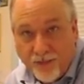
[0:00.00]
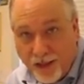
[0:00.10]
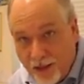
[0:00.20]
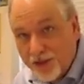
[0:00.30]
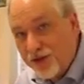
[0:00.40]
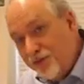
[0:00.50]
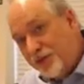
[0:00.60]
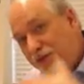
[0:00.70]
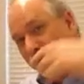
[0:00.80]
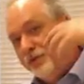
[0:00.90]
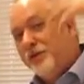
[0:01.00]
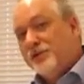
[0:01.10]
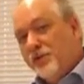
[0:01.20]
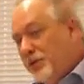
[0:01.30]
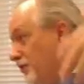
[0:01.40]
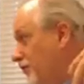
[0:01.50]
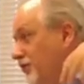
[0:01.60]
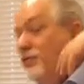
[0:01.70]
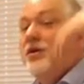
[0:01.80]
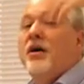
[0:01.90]
but assume this loop is looping
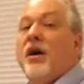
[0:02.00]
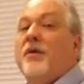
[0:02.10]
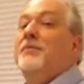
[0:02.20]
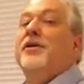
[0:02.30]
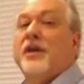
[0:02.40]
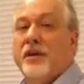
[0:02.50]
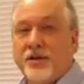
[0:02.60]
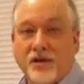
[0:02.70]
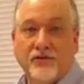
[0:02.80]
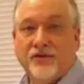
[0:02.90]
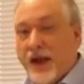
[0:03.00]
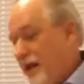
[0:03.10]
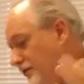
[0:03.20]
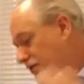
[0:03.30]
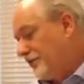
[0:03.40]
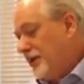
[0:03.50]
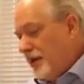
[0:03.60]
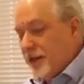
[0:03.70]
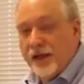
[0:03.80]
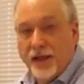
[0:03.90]
through 1,000,000 lines in a file or something
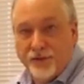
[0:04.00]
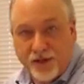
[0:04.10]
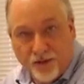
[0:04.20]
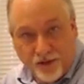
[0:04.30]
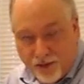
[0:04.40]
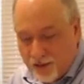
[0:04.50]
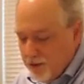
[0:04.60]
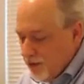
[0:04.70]
like that. So it's